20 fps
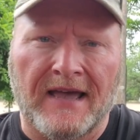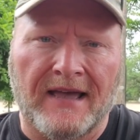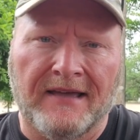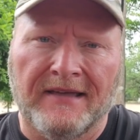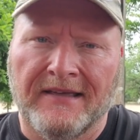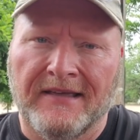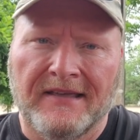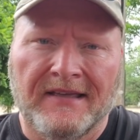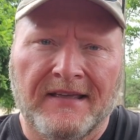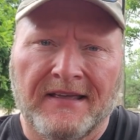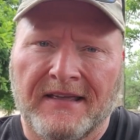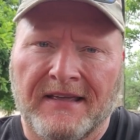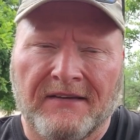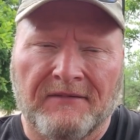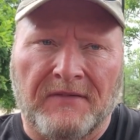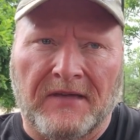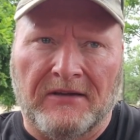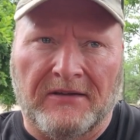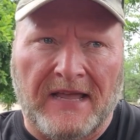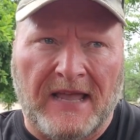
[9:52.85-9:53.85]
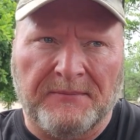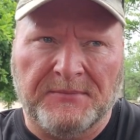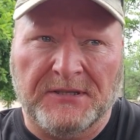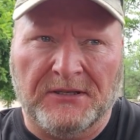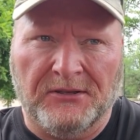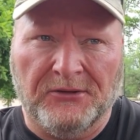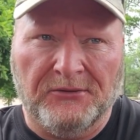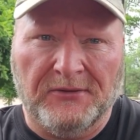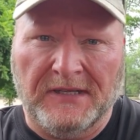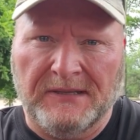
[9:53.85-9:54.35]
I found
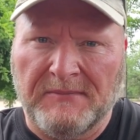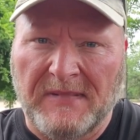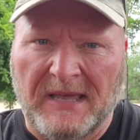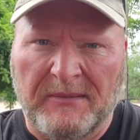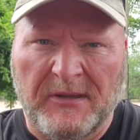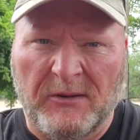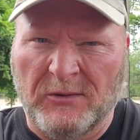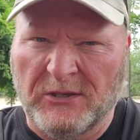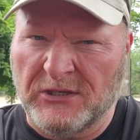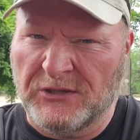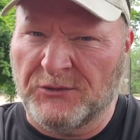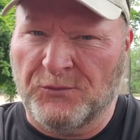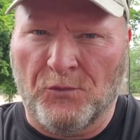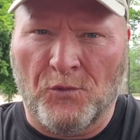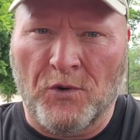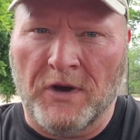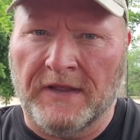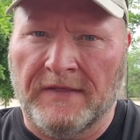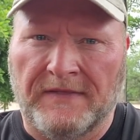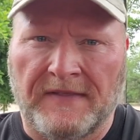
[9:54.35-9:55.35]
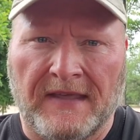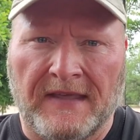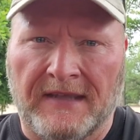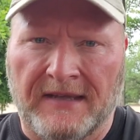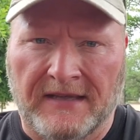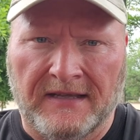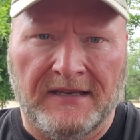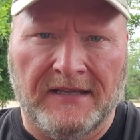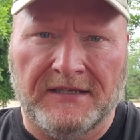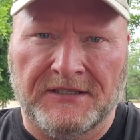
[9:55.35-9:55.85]
absolutely maybe just one
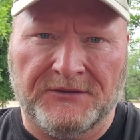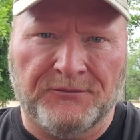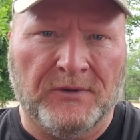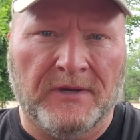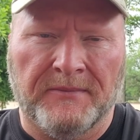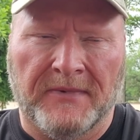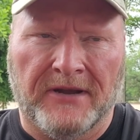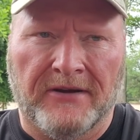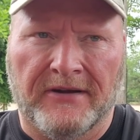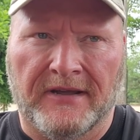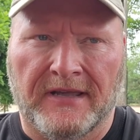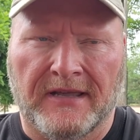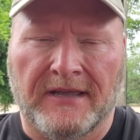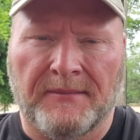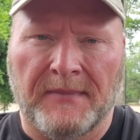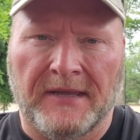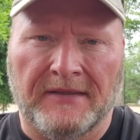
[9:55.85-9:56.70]
thing at each swim area.